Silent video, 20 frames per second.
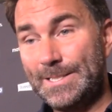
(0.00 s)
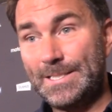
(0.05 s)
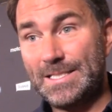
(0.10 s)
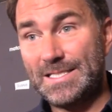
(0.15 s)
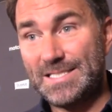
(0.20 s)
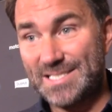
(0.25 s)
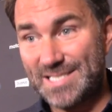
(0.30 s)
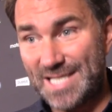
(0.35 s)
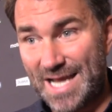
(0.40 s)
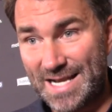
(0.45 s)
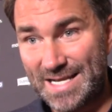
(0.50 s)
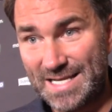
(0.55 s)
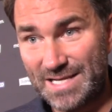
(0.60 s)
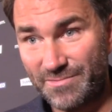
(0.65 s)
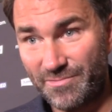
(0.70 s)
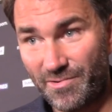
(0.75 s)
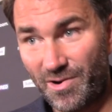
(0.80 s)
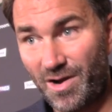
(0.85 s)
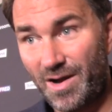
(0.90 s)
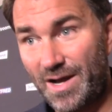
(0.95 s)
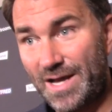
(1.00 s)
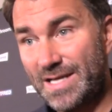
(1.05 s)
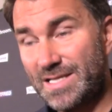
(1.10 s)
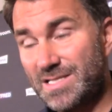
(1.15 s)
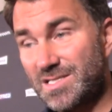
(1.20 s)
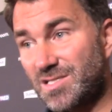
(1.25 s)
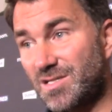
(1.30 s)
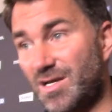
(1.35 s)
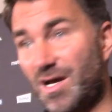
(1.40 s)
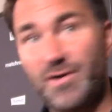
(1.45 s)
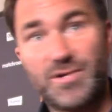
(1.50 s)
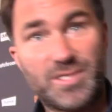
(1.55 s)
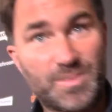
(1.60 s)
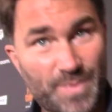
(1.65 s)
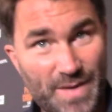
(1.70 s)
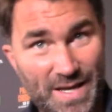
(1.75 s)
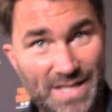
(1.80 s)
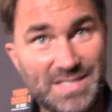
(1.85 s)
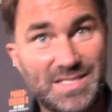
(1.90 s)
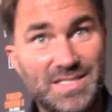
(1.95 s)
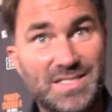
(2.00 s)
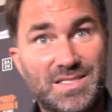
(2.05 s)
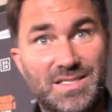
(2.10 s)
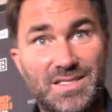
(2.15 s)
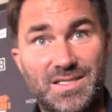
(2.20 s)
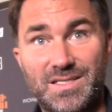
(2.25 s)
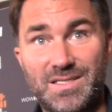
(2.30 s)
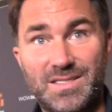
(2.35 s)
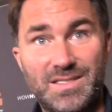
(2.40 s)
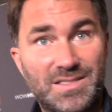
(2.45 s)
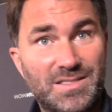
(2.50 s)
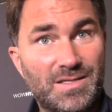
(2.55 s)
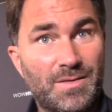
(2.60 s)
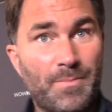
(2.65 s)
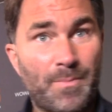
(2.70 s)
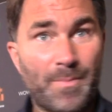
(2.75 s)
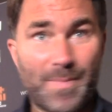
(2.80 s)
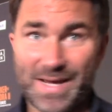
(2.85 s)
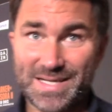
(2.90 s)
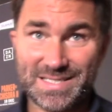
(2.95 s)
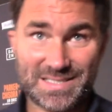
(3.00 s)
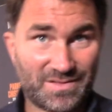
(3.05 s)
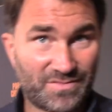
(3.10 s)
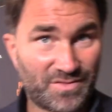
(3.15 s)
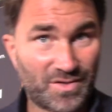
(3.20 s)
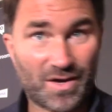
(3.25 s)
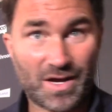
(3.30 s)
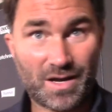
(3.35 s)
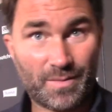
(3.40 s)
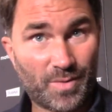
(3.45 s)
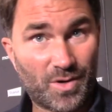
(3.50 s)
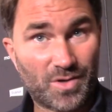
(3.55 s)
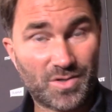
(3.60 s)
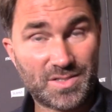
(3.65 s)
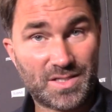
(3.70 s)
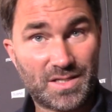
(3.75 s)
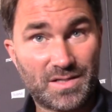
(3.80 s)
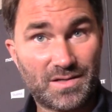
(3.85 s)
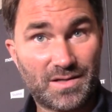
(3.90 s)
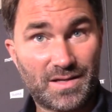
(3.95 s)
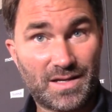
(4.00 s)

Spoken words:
Sandy Ryan, Cyrus Patterson. It's a massive night of boxing.